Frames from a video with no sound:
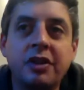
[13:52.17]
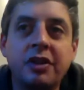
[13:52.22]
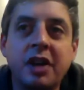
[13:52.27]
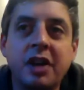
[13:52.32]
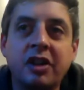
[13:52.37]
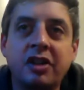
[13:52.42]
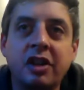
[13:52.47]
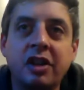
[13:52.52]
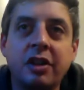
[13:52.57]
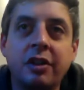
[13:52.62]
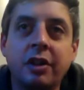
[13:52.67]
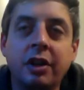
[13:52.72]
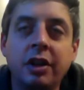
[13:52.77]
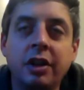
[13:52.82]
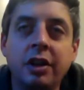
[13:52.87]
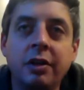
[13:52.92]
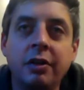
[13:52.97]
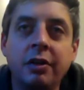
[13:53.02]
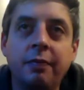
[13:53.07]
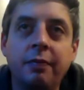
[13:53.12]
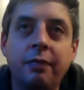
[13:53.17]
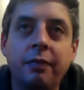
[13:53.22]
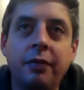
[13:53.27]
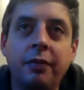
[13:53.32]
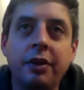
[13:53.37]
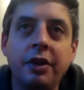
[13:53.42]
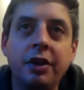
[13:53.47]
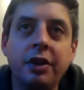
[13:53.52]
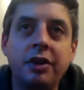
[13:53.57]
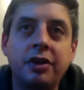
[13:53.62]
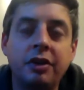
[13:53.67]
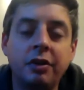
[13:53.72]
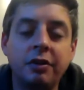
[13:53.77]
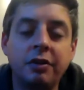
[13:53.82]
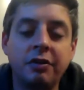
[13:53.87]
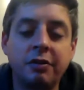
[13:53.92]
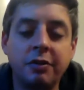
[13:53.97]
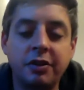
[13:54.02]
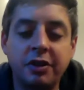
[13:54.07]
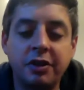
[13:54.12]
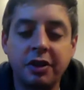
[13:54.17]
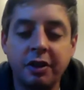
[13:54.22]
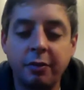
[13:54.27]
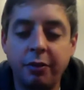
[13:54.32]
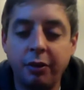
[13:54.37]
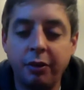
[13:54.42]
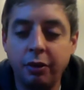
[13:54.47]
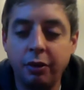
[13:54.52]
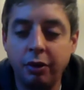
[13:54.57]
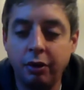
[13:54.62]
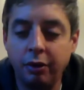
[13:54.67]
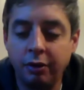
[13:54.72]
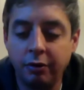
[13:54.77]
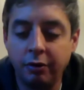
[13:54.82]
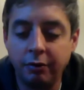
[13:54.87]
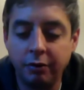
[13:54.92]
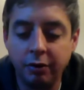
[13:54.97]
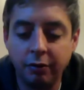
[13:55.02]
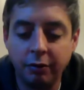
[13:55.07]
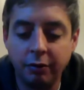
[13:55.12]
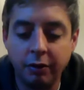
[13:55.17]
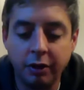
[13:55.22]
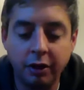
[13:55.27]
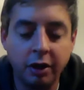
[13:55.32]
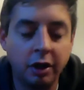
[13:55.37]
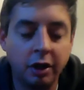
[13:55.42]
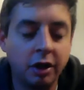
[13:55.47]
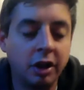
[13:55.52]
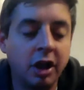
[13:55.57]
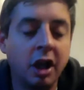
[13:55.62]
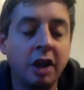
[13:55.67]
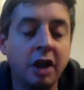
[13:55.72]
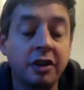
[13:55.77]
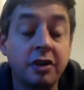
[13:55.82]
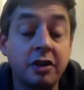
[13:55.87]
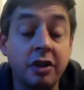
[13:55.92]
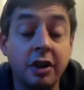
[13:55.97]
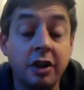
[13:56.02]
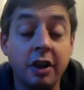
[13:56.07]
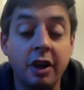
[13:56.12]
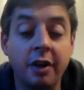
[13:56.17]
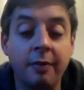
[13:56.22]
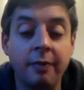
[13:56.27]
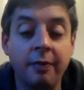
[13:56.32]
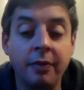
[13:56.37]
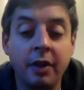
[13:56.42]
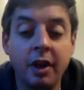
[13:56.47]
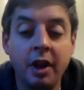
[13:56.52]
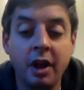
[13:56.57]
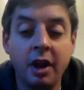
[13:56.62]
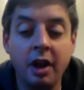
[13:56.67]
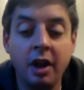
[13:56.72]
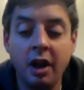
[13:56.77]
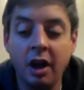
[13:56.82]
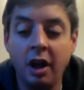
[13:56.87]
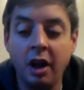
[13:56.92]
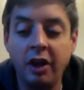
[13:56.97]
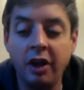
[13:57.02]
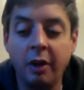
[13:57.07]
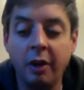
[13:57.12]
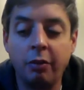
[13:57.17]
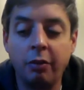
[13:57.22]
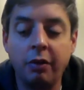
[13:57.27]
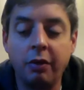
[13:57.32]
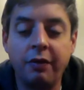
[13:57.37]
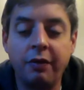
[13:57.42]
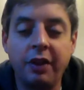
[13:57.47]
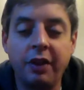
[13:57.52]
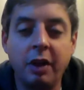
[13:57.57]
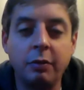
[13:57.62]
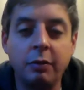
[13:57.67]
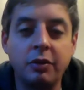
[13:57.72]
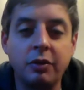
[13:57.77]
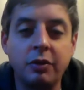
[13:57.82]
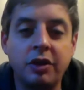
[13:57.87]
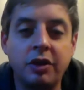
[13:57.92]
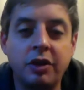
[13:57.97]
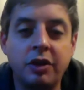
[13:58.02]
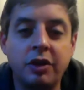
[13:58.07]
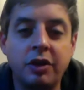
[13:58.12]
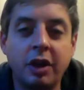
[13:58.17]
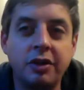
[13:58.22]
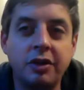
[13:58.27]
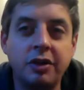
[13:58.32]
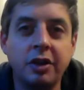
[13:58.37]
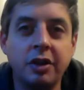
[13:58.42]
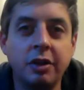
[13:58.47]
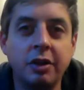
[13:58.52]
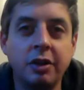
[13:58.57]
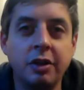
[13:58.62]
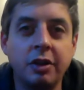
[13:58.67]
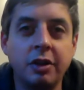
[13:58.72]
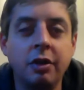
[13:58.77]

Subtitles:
On that point, actually, the students from Singapore last year, a number of them chose to do